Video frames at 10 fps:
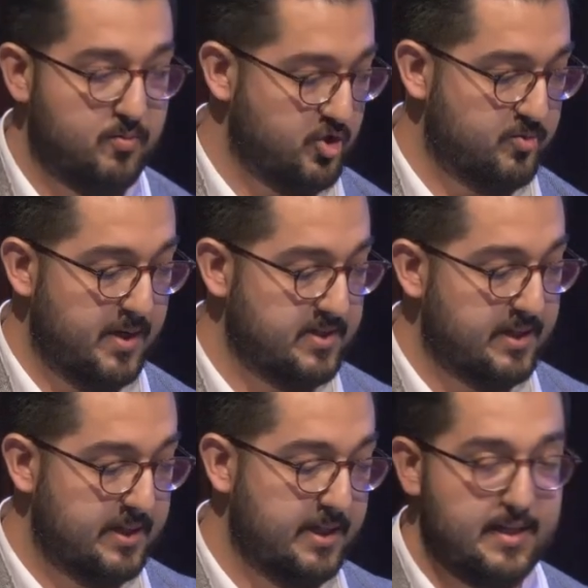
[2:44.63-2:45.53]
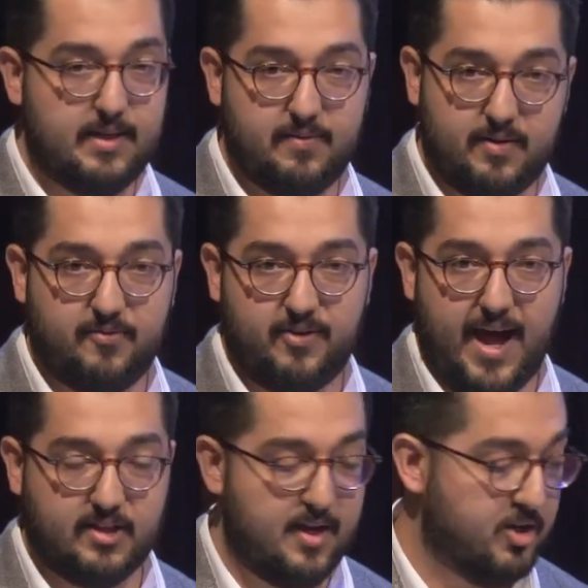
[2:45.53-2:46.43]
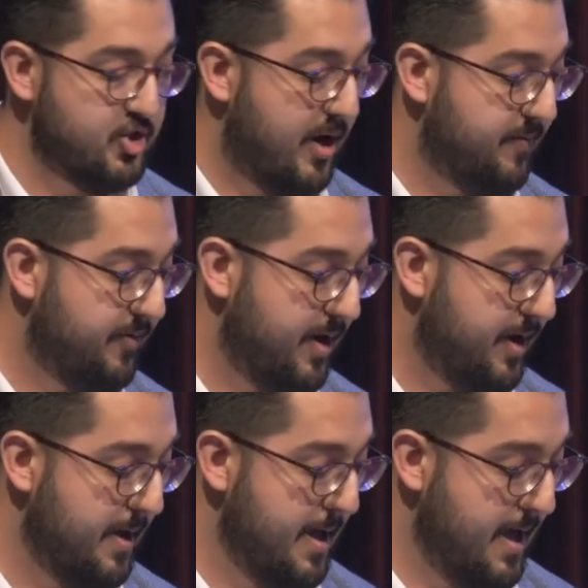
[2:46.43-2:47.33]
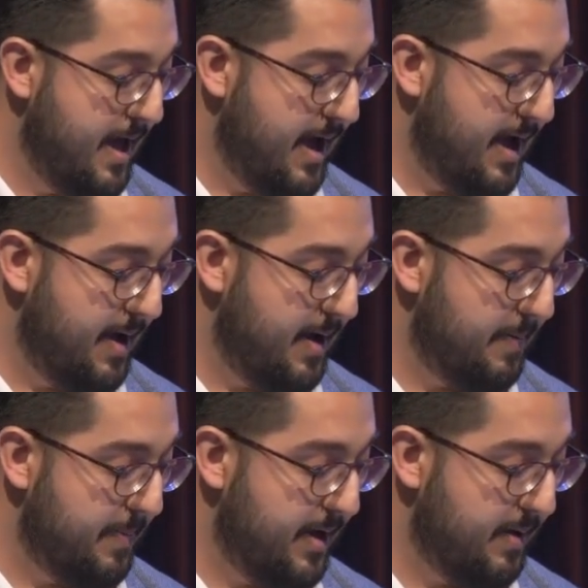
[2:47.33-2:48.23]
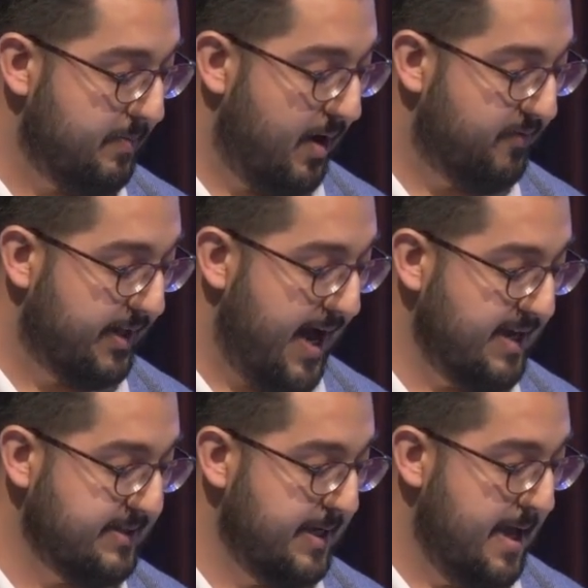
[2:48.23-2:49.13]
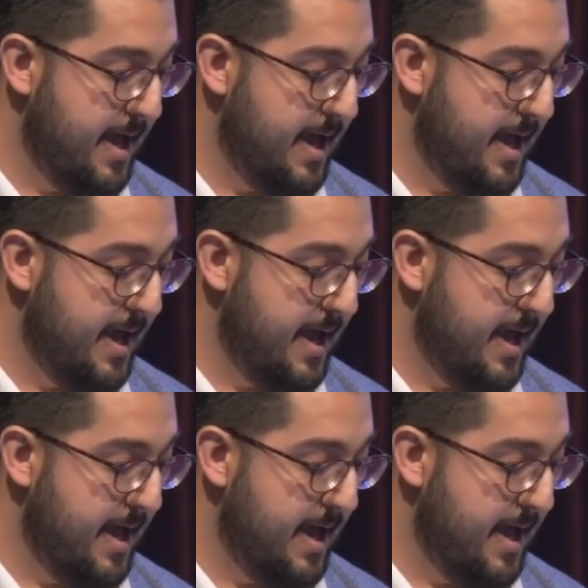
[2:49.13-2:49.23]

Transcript: which is basically the flat edge of the glass.